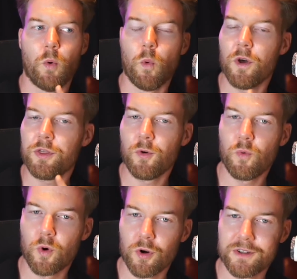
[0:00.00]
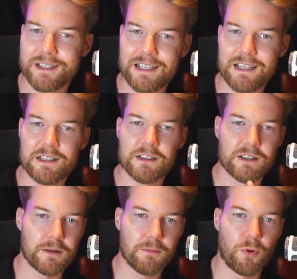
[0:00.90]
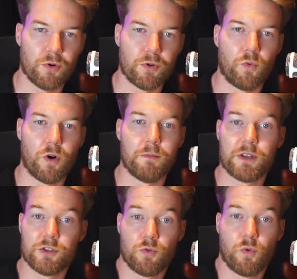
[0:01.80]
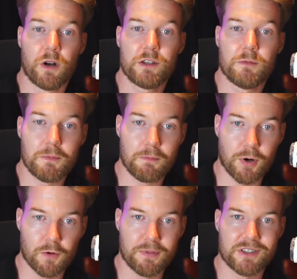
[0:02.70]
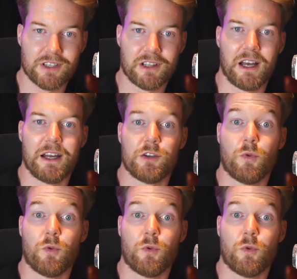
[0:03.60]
What the world needs is an important one because you want it to be purpose aligned.